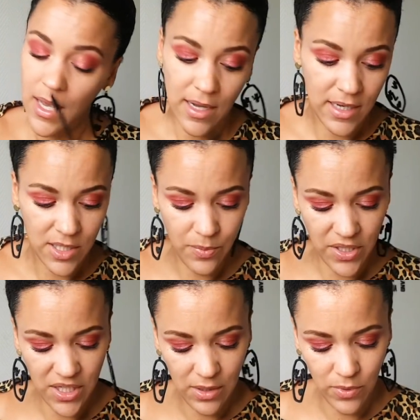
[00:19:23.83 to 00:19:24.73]
And
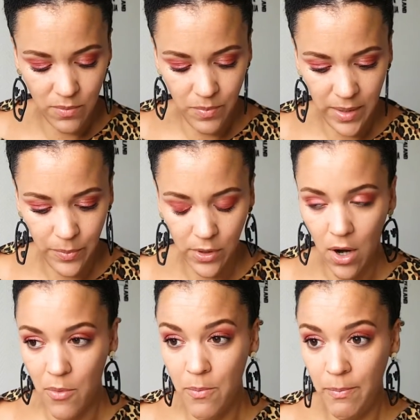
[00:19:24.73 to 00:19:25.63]
especially when people
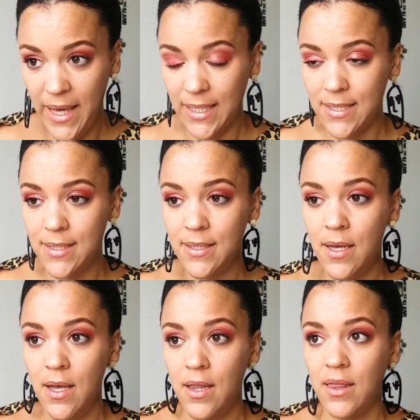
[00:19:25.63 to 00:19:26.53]
are mixed,
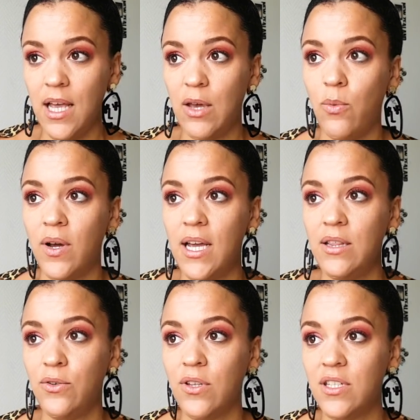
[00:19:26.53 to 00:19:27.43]
like what I
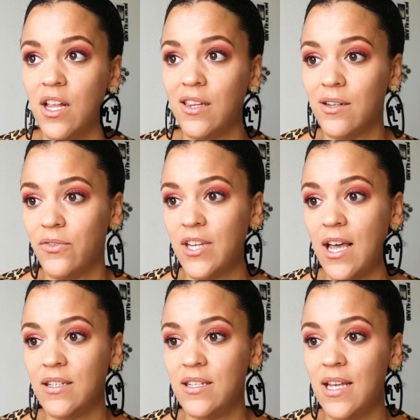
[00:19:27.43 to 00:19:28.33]
notice a lot of
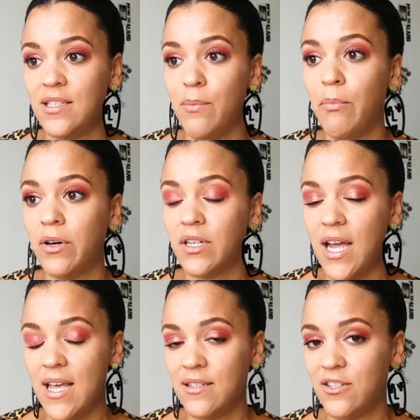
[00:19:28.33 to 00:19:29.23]
times is that the mother
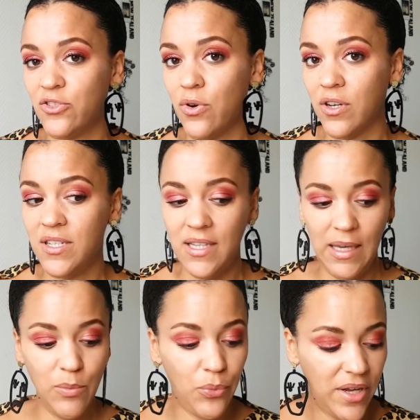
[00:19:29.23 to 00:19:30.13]
has the strongest
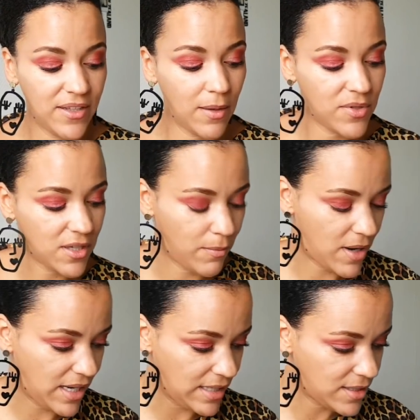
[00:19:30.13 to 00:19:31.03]
imprint on
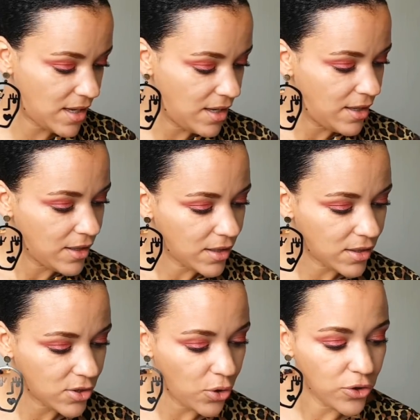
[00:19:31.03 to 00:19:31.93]
somebody's
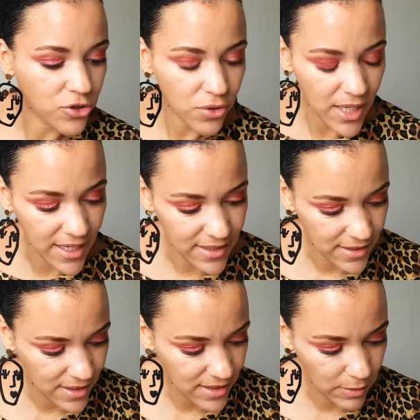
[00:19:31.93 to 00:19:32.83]
cultural
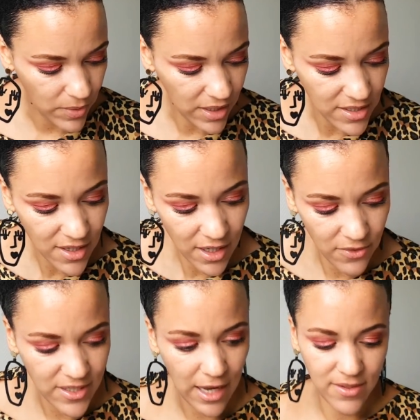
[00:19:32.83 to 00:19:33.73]
identity, because a lot
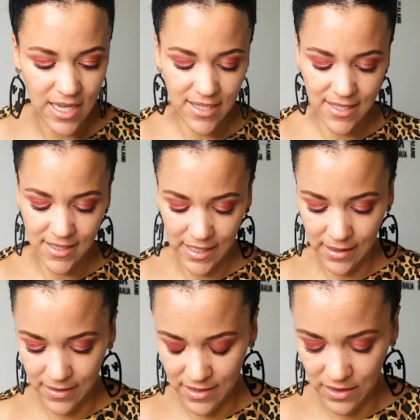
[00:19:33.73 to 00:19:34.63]
of times that
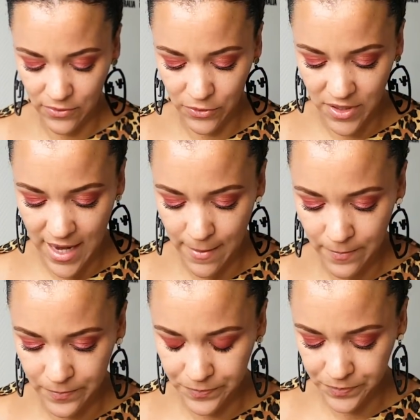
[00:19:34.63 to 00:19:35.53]
seals it for them,